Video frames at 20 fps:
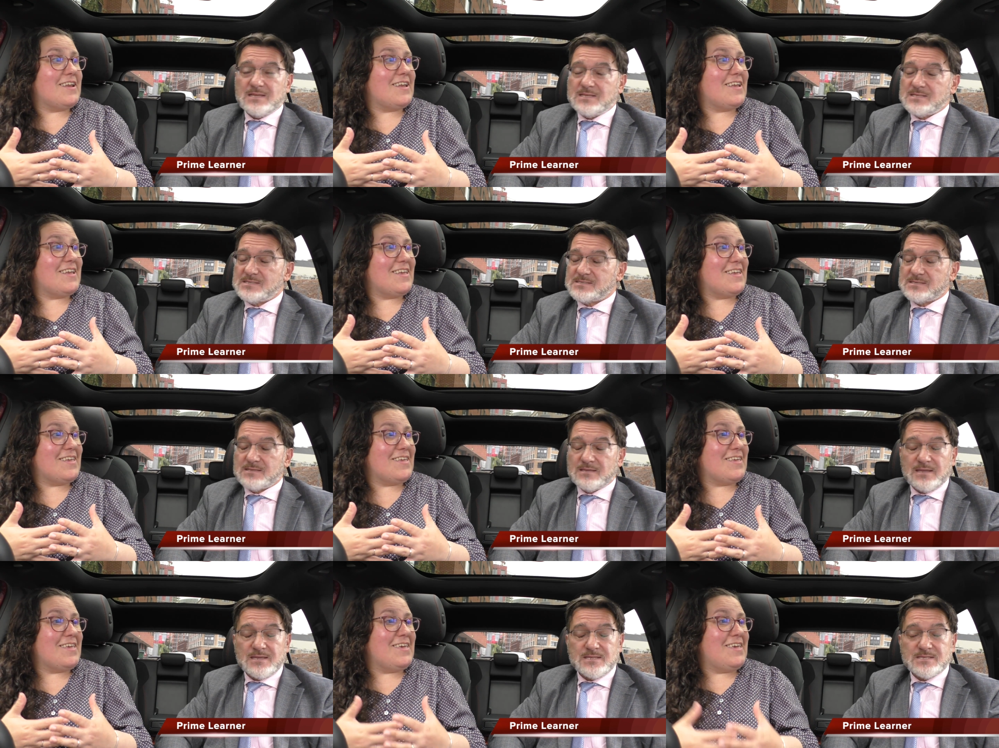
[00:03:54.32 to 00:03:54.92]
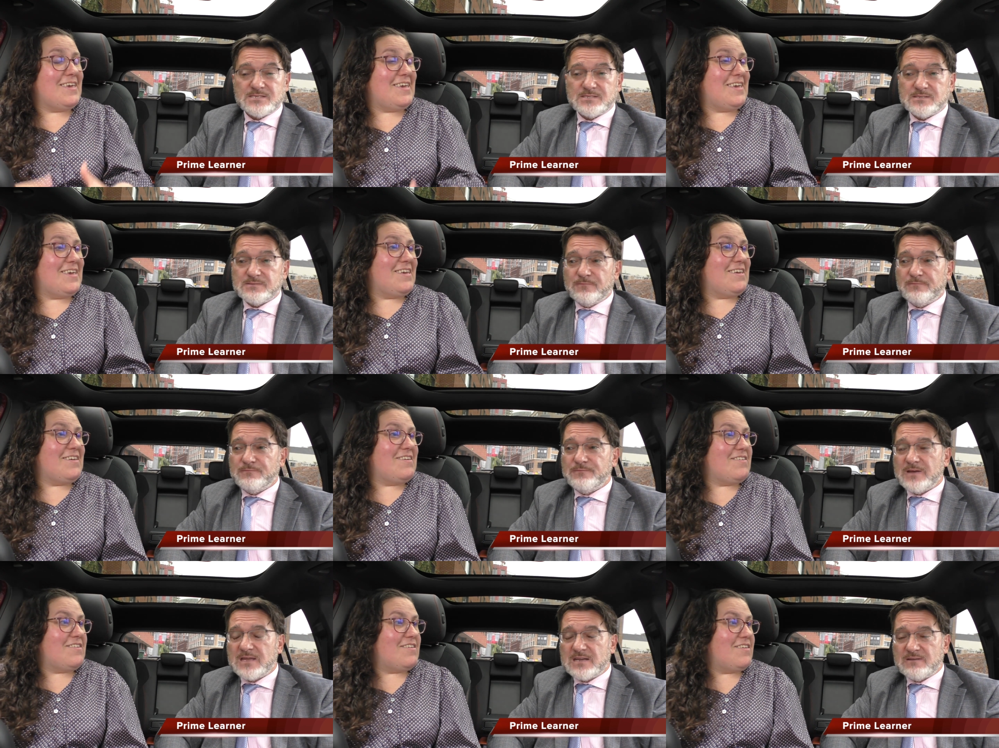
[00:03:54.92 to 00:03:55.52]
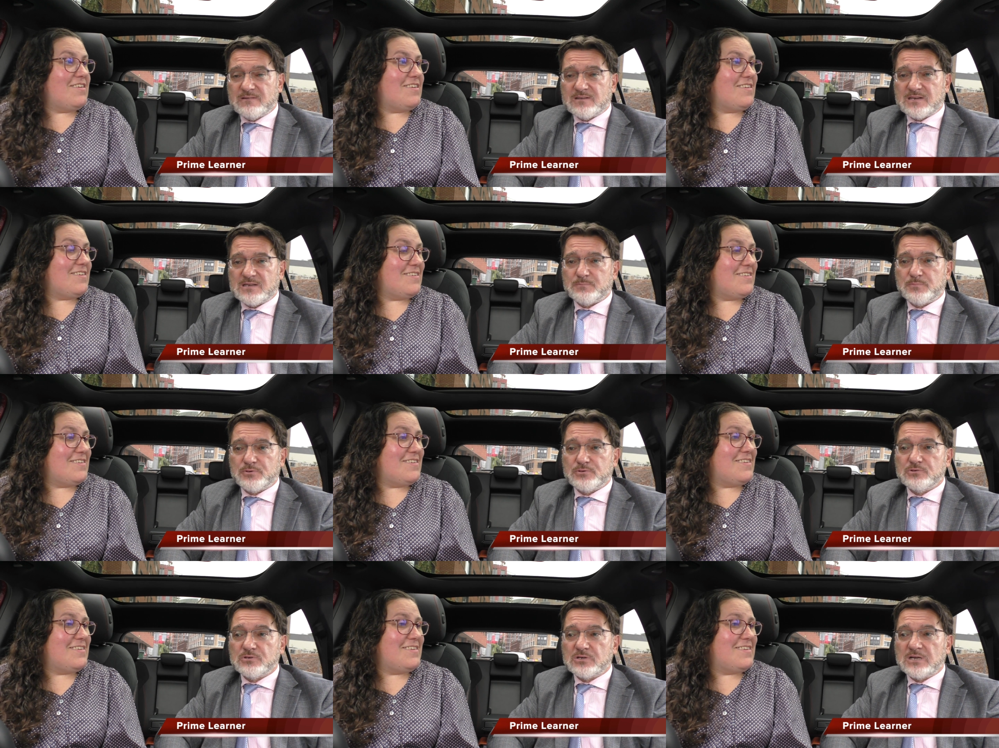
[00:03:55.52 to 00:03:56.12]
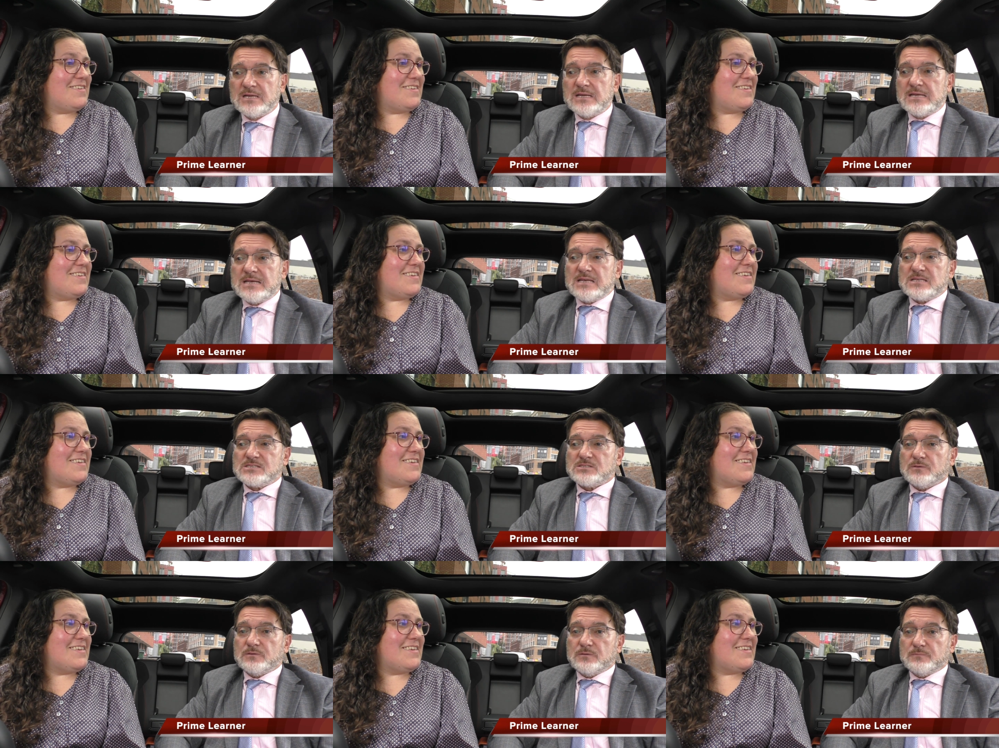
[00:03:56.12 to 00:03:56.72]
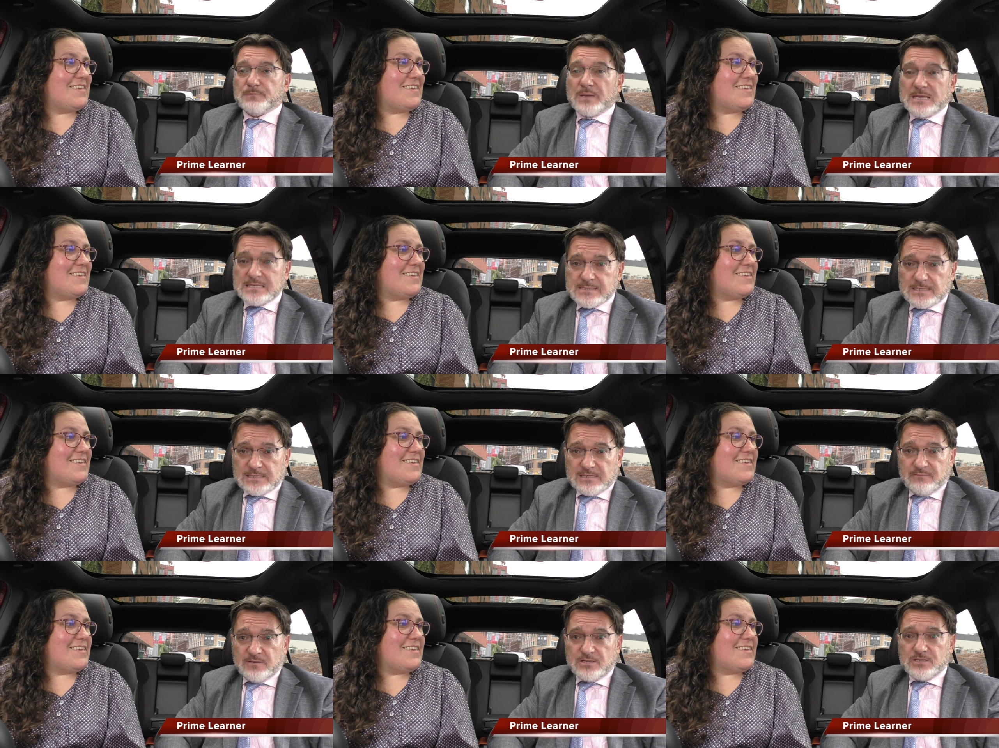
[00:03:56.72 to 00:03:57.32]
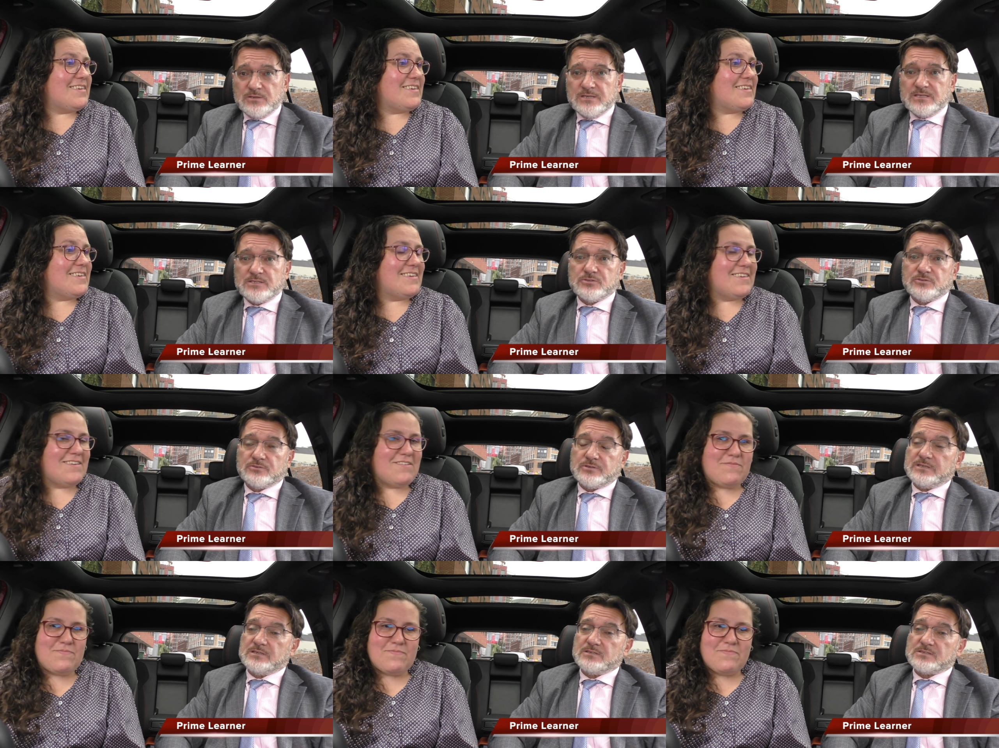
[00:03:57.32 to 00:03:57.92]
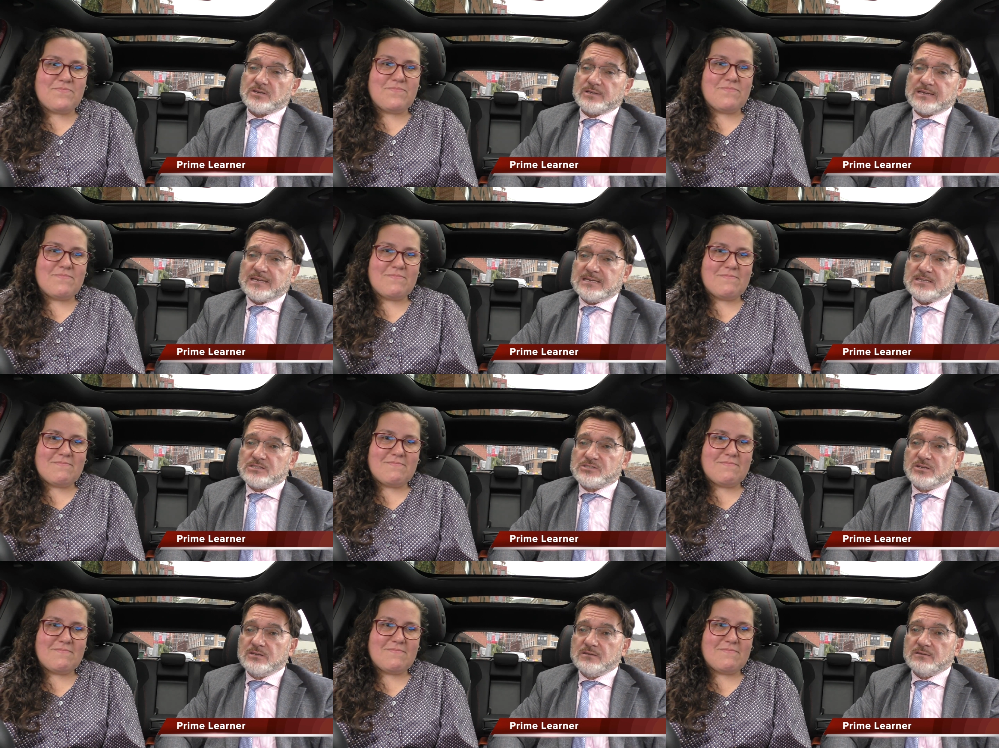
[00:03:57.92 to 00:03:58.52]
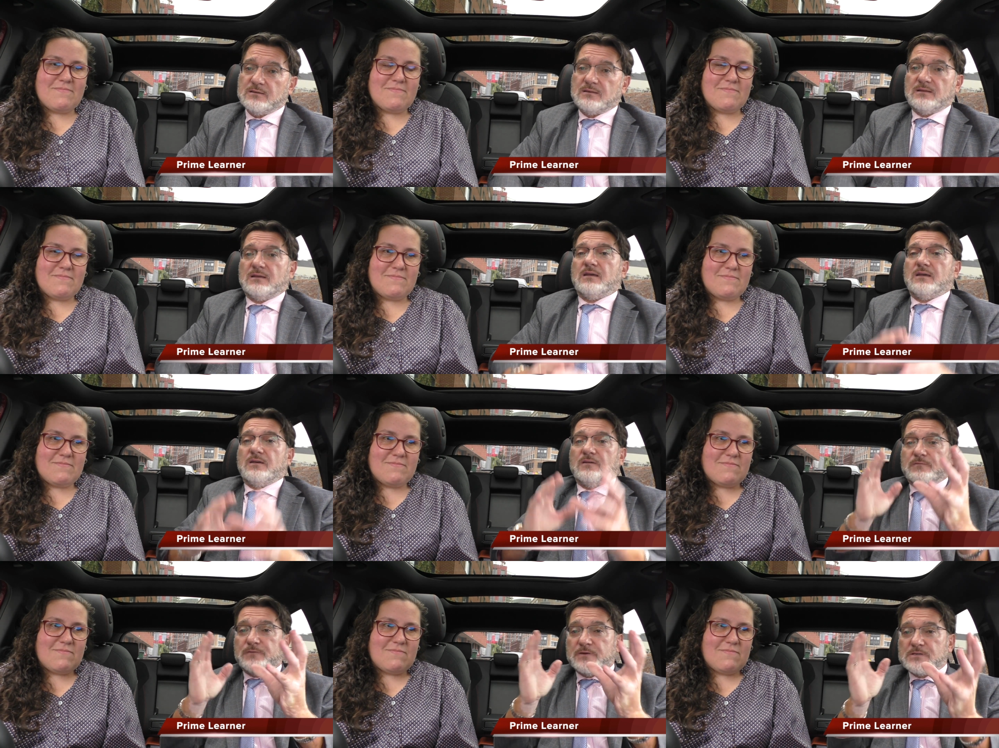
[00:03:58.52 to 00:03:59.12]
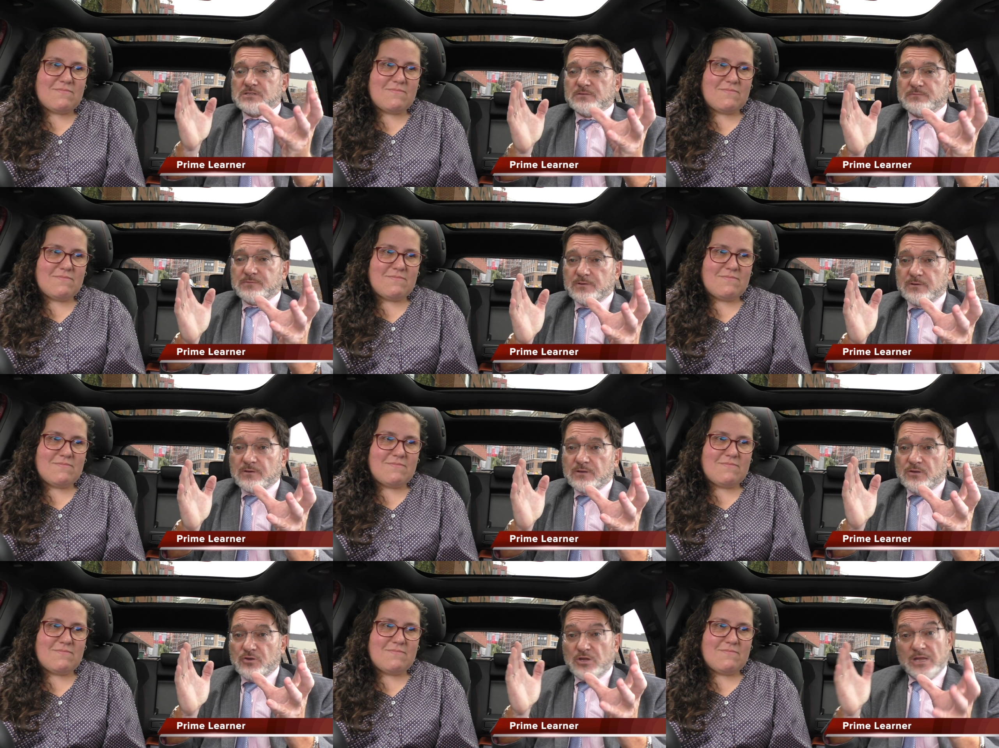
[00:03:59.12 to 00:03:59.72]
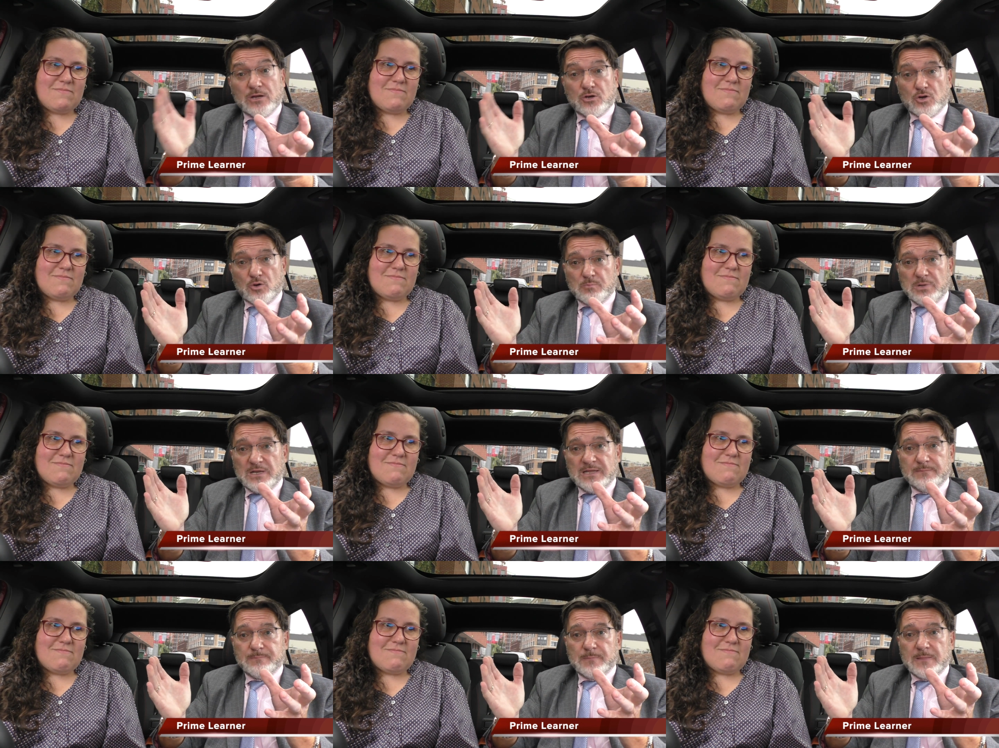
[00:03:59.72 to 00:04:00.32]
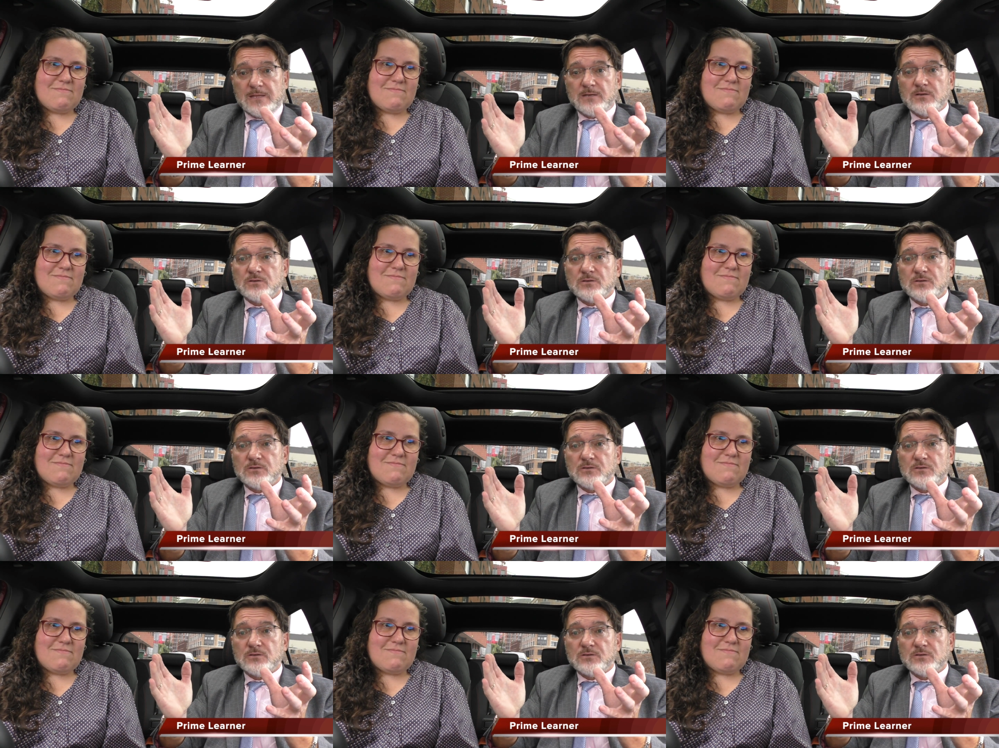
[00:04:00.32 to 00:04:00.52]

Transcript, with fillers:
Speaker 1: It's it's very very poor. So basically, what you need to do in this occasion, first of all, you can complain. They're